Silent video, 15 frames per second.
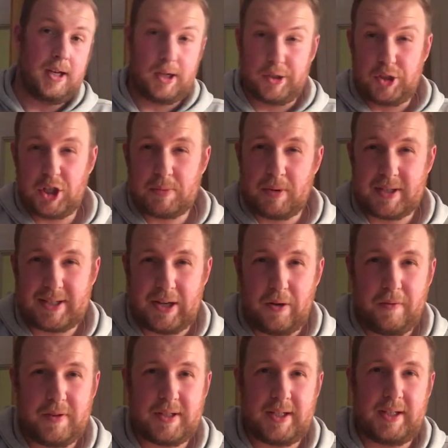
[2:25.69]
I'll use
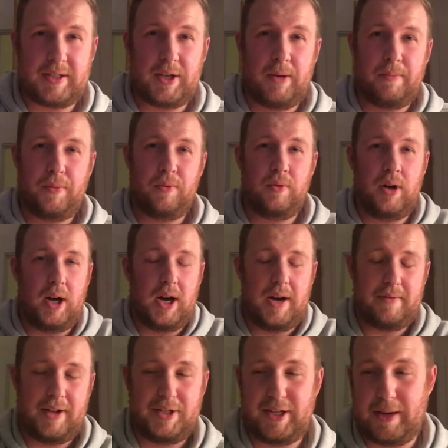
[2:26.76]
myself as an example.
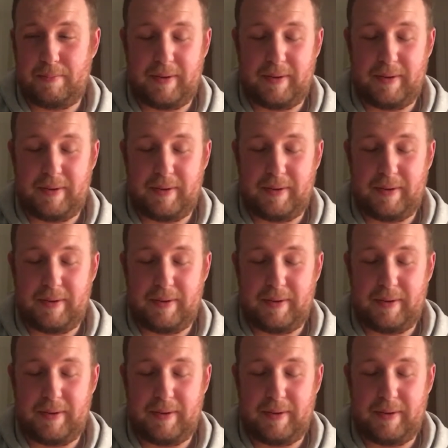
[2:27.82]
I've actually